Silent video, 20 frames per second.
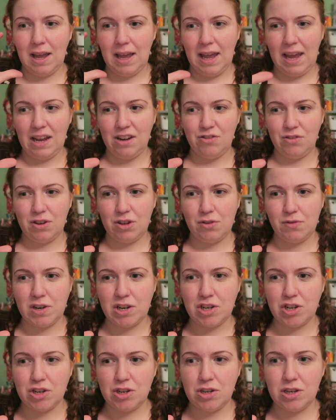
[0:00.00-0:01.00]
age
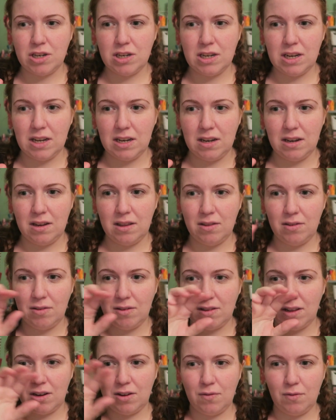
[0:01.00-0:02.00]
restriction and the
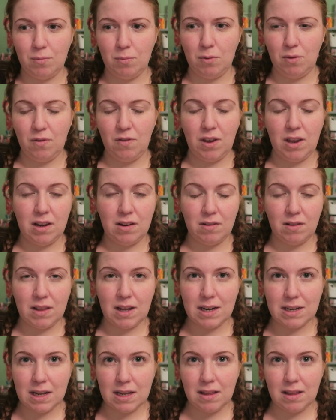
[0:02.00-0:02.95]
start of the movie and all that,